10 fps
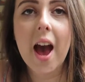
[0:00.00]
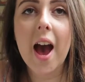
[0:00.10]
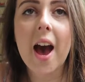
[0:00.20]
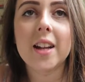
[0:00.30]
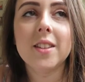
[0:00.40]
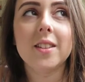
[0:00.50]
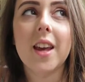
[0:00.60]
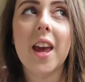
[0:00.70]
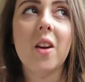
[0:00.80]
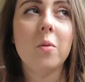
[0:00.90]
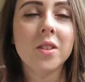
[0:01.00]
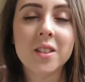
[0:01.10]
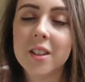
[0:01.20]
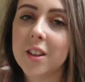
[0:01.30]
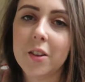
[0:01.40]
and it
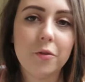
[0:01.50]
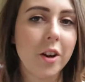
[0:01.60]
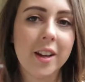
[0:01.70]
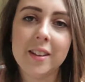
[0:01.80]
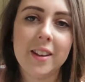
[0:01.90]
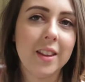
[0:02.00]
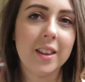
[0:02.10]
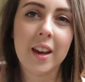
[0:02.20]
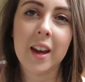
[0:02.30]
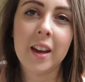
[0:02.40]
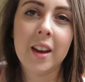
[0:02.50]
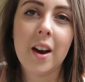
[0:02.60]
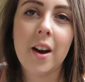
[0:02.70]
wasn't a frightening thing.